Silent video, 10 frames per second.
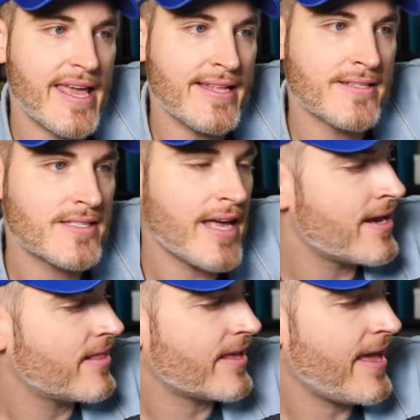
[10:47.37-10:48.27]
inside
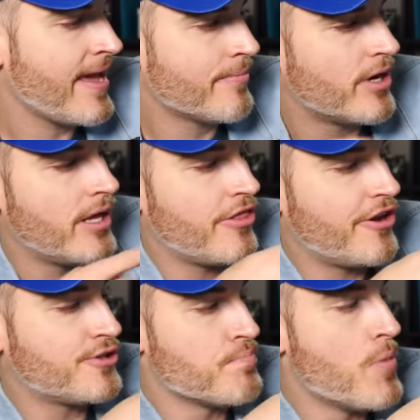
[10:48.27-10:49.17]
of the camera,
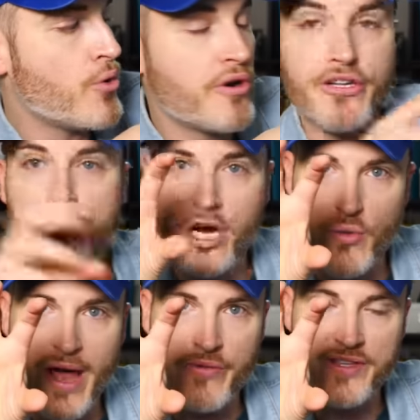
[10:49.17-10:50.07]
there's motors
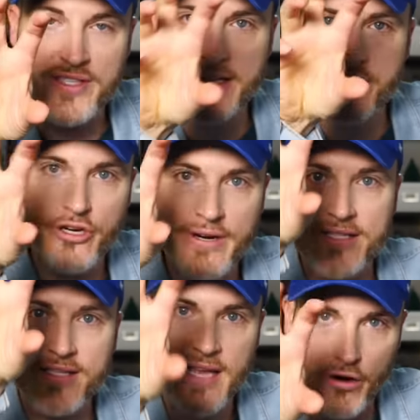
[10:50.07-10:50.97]
around the sensor
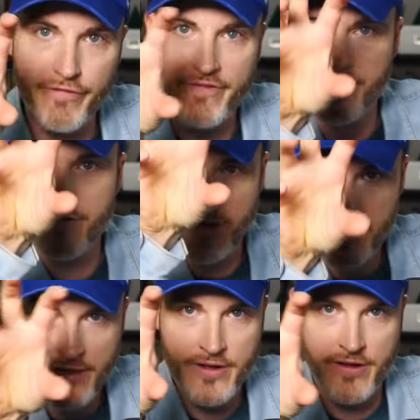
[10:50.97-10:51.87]
itself
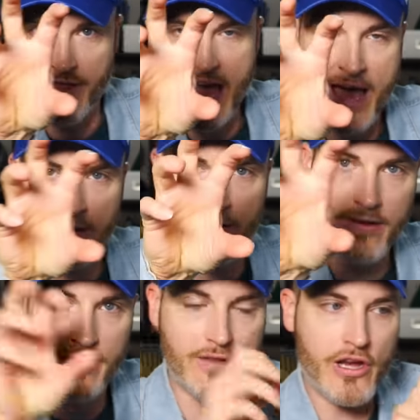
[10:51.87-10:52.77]
that,
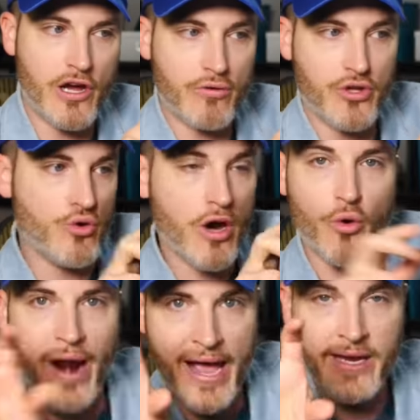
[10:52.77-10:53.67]
you know, you go
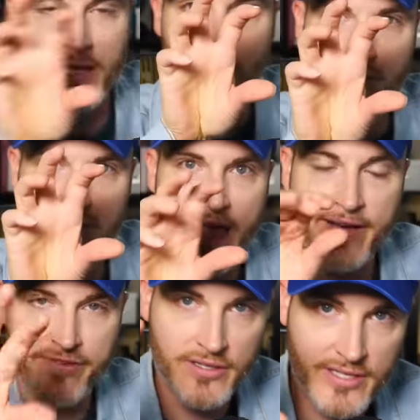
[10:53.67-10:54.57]
right, it goes
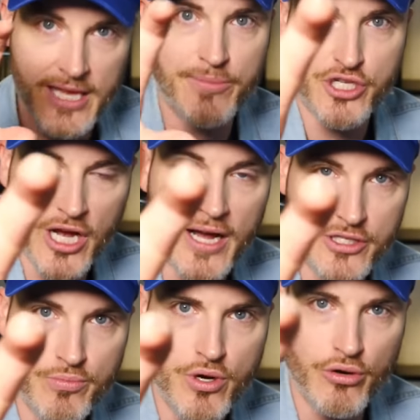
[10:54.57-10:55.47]
left to keep the shot
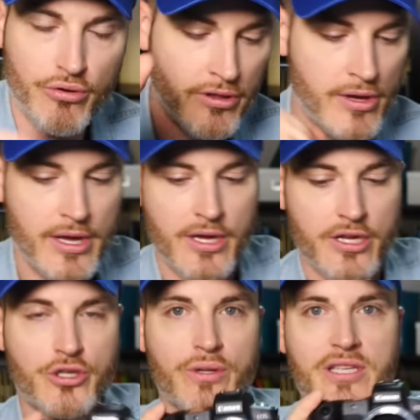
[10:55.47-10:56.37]
smooth.
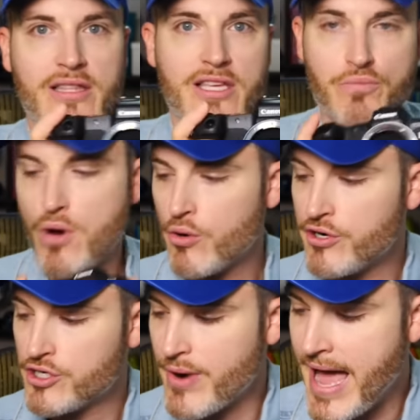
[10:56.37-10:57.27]
So it's like these
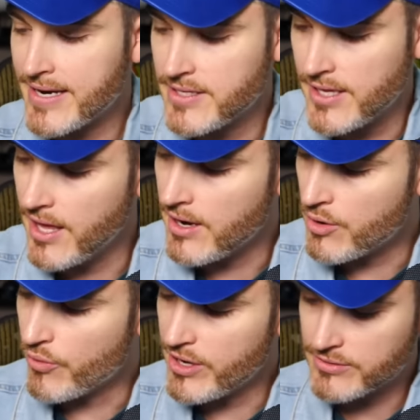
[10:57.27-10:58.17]
motors reacting in,
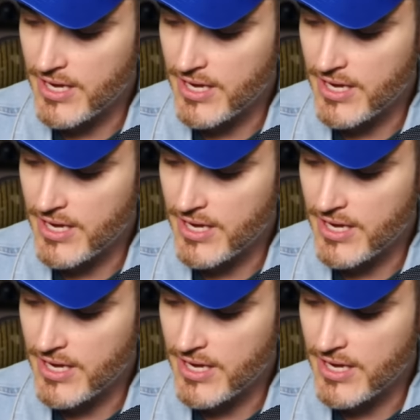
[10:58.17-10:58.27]
in real